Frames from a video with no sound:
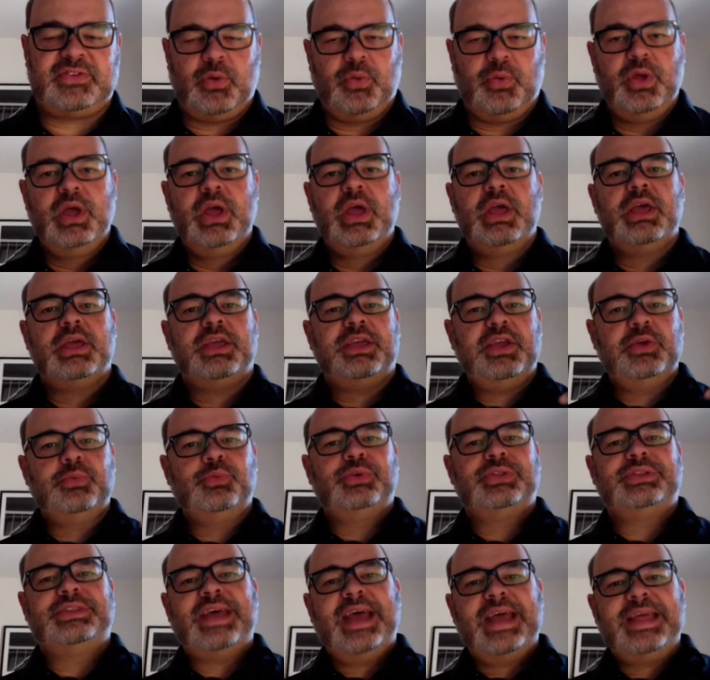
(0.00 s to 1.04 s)
So he
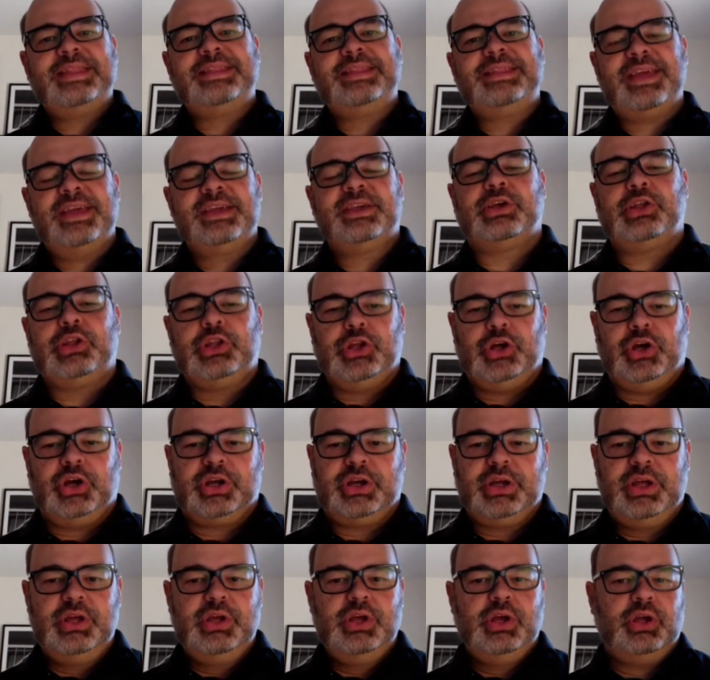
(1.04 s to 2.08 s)
would then take a
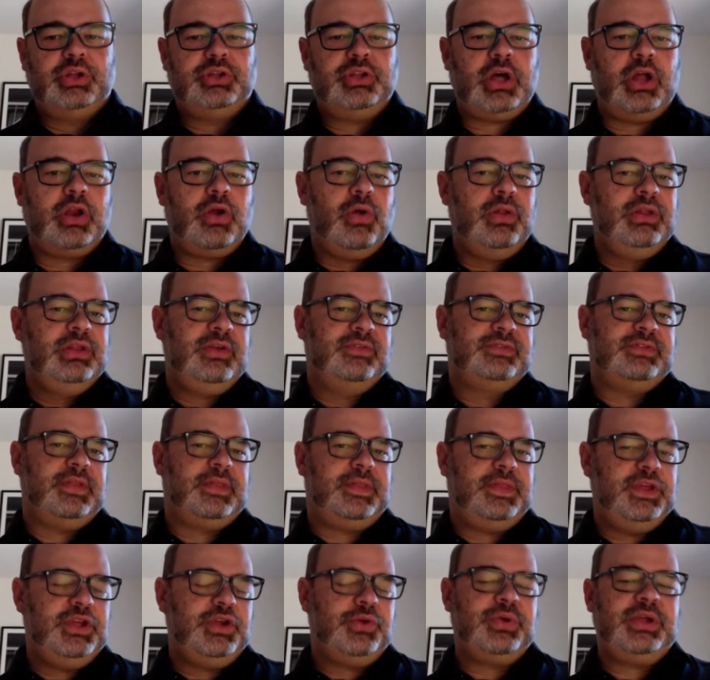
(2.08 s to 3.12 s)
look not only of
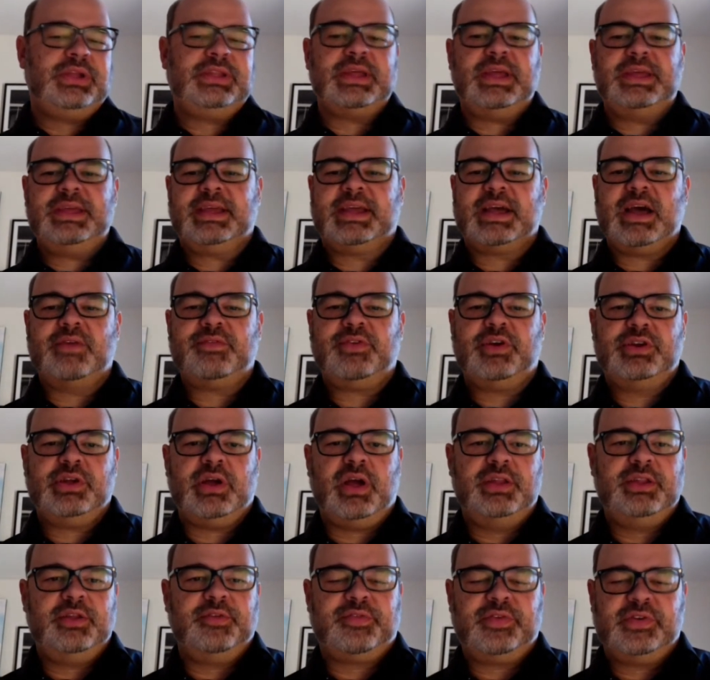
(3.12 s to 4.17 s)
the theory that he covered
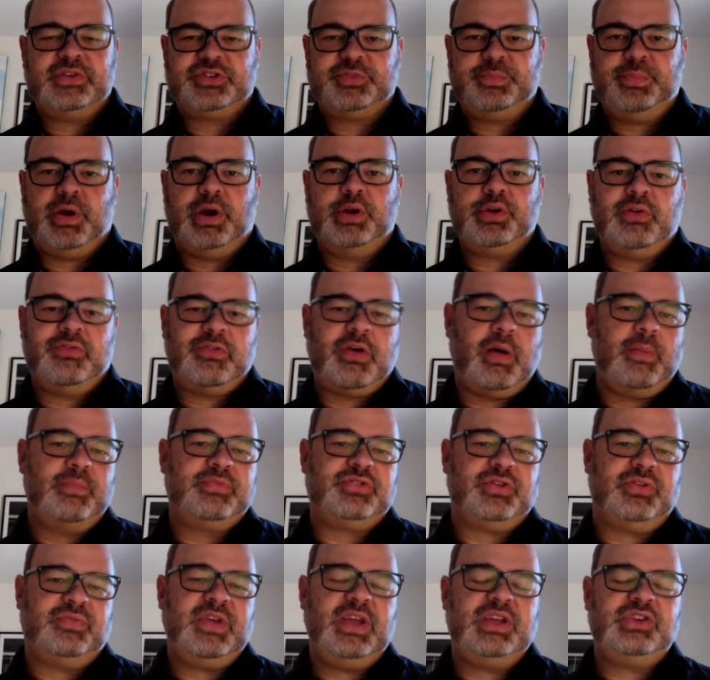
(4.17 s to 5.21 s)
on the first part of
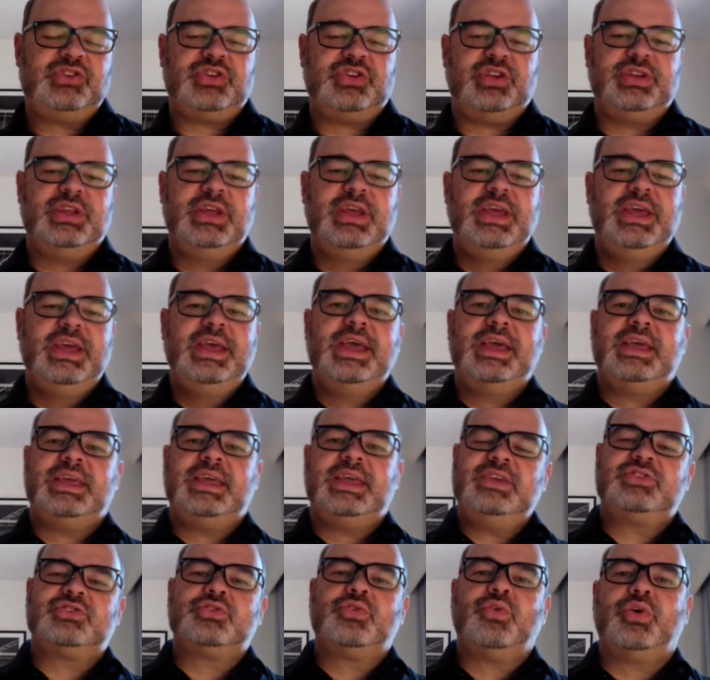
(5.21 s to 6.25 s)
observation,
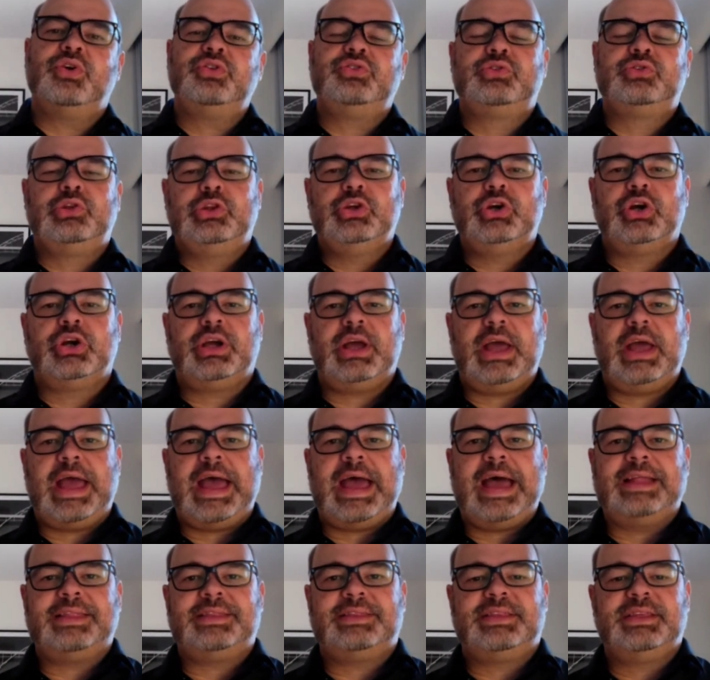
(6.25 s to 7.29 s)
he's going to look
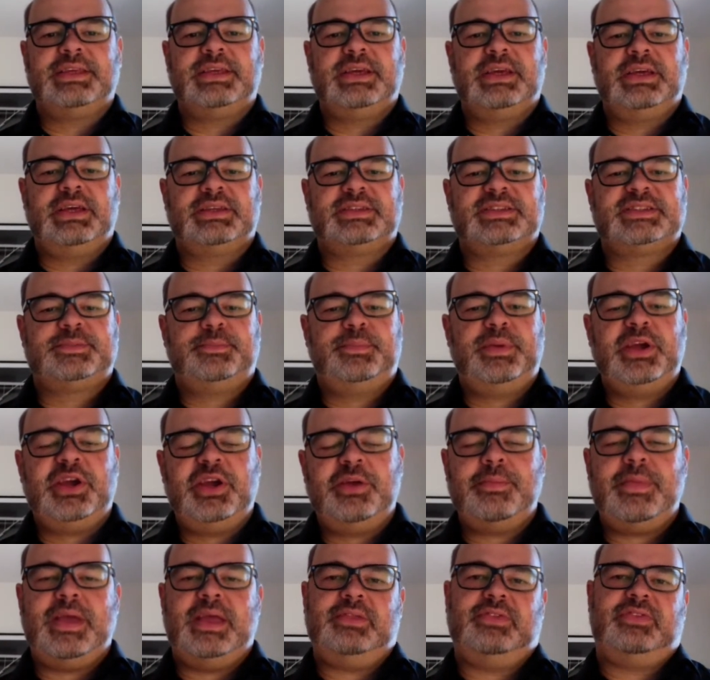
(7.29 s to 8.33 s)
at the
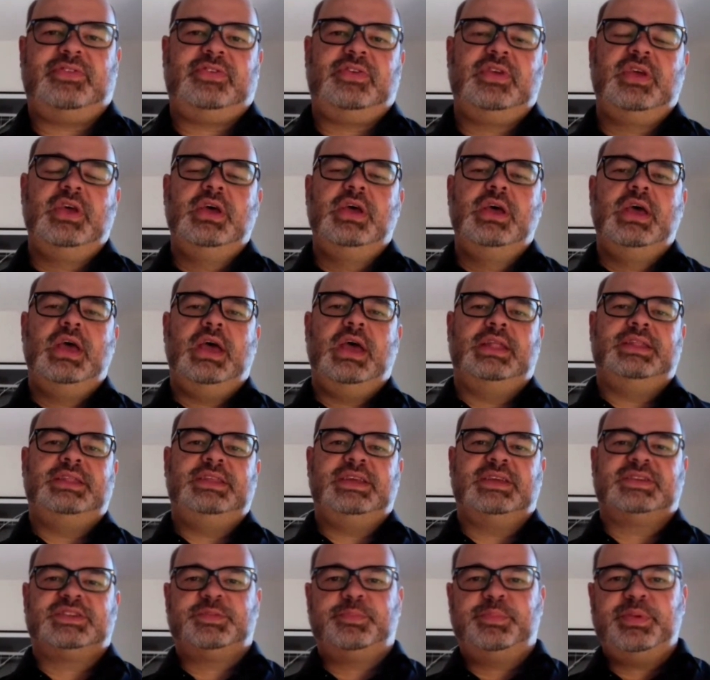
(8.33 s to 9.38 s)
experiments,
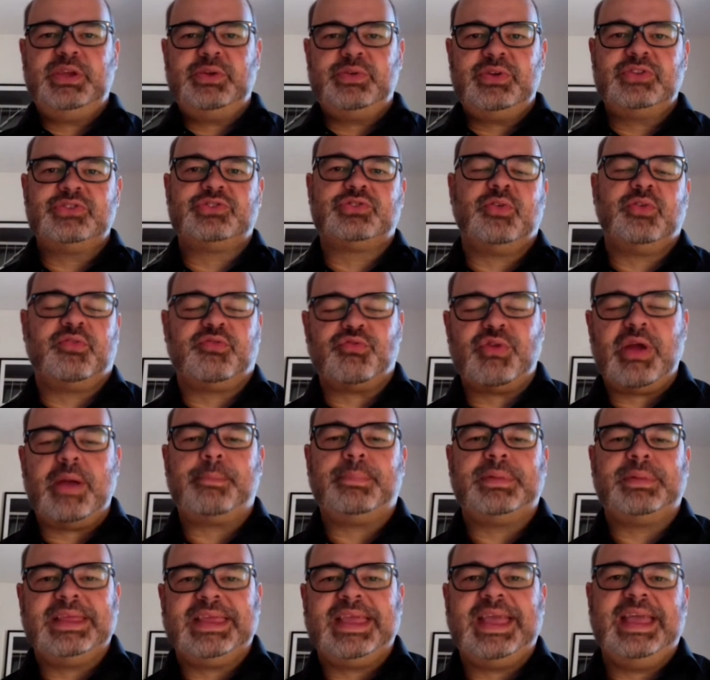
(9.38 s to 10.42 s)
the experience of
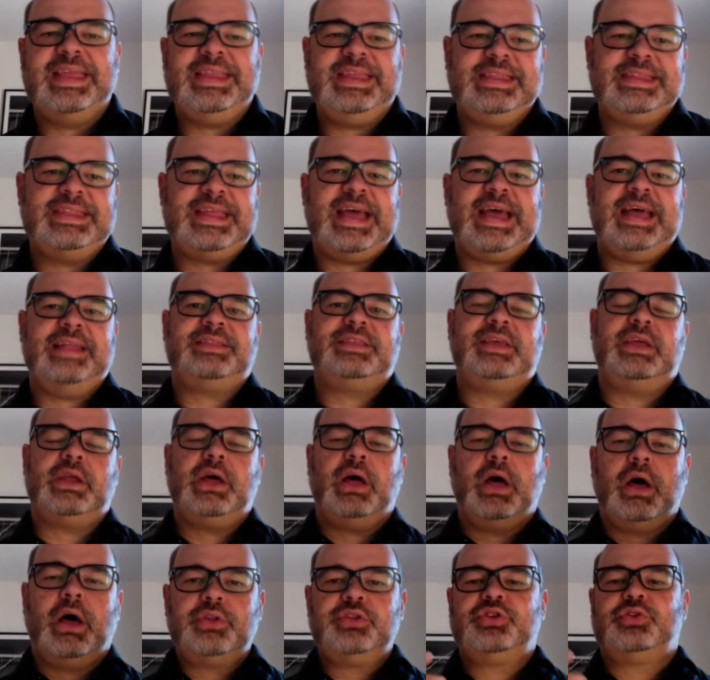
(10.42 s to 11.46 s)
replicating
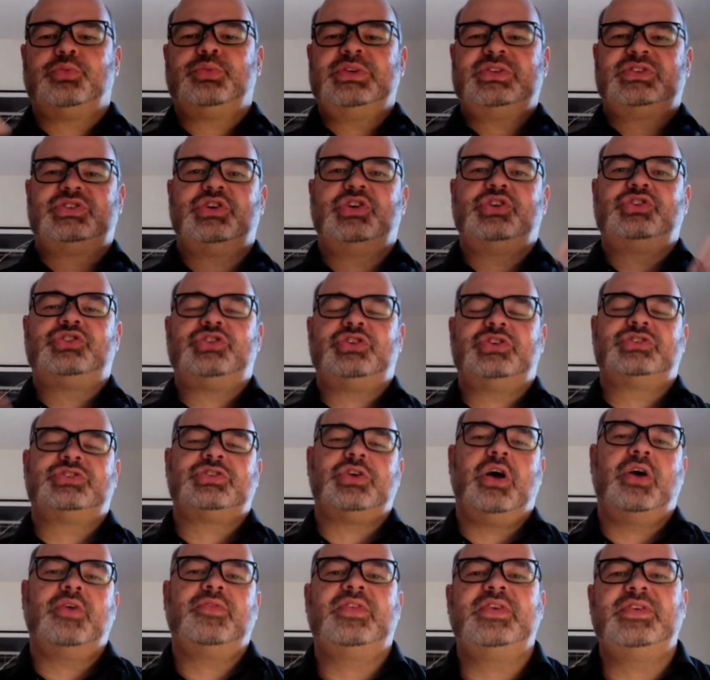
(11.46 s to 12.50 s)
that other
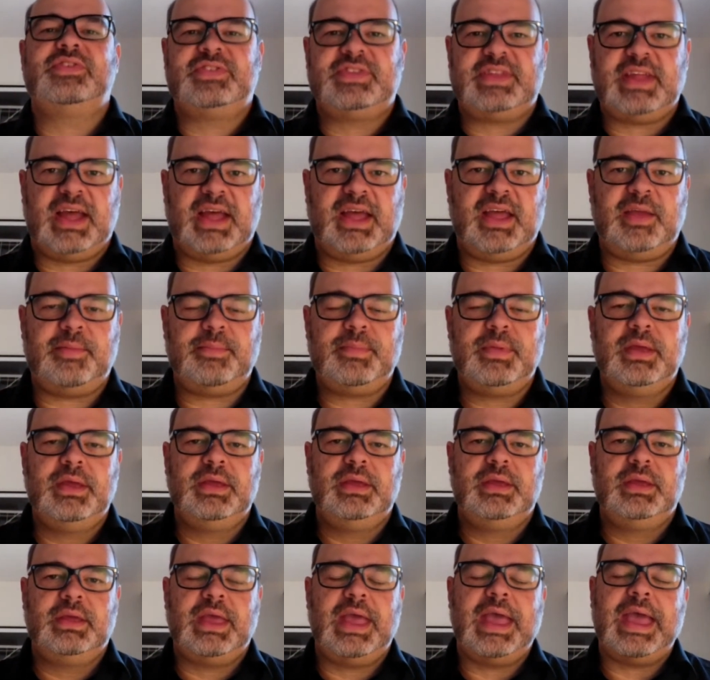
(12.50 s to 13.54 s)
researchers of his time
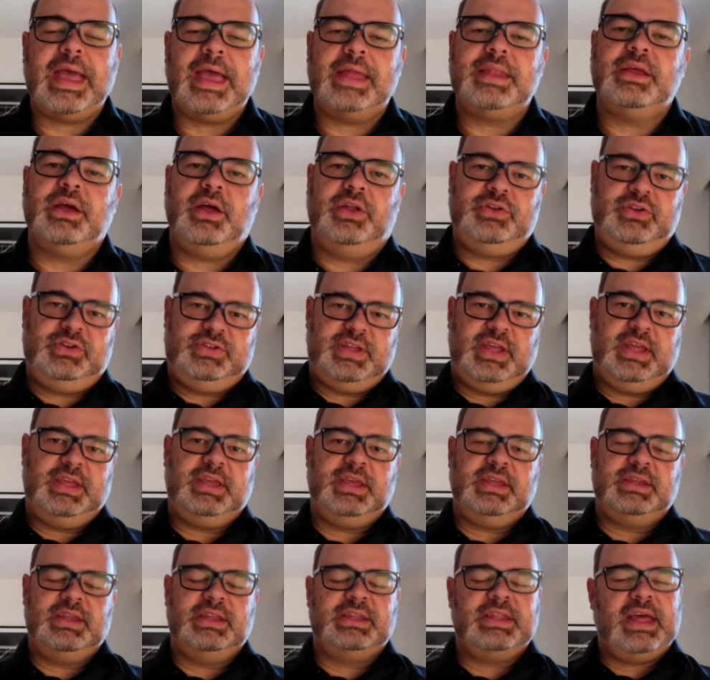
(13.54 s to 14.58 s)
had
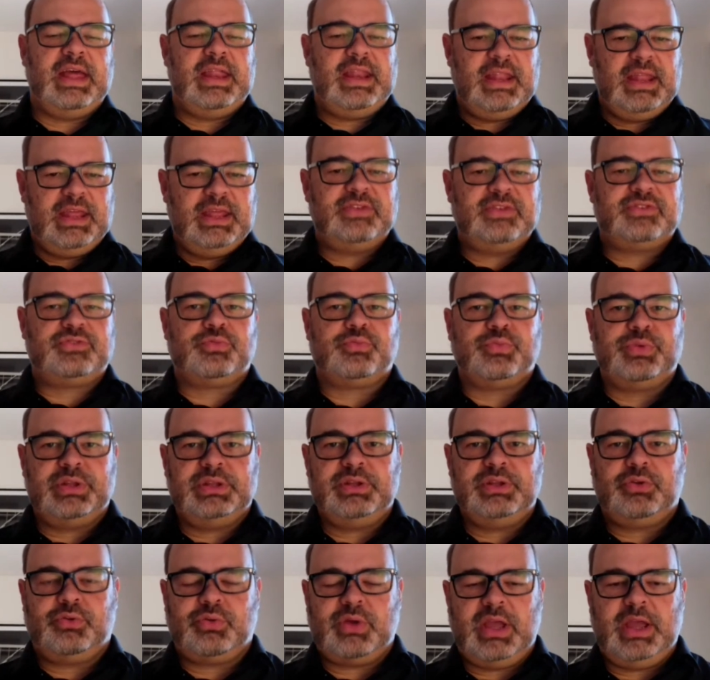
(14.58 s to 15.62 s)
undertaken, and that is
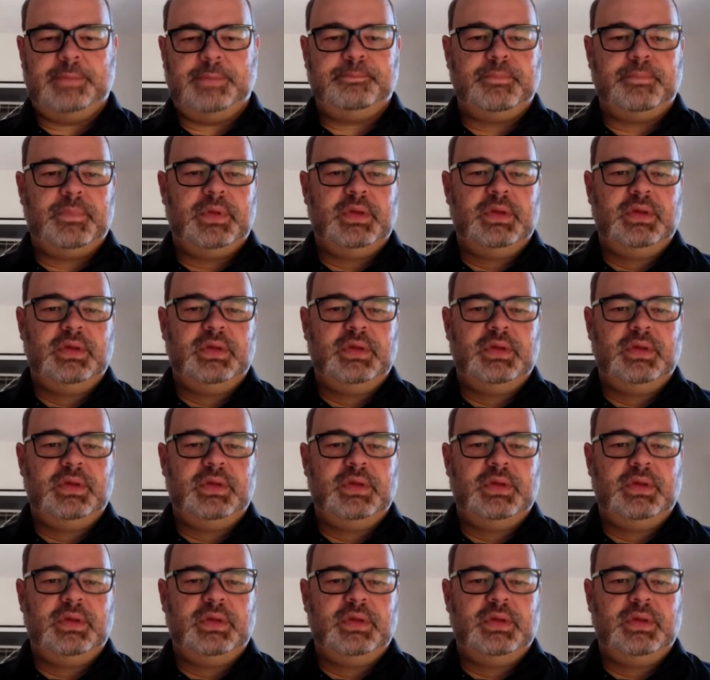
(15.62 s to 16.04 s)
really great.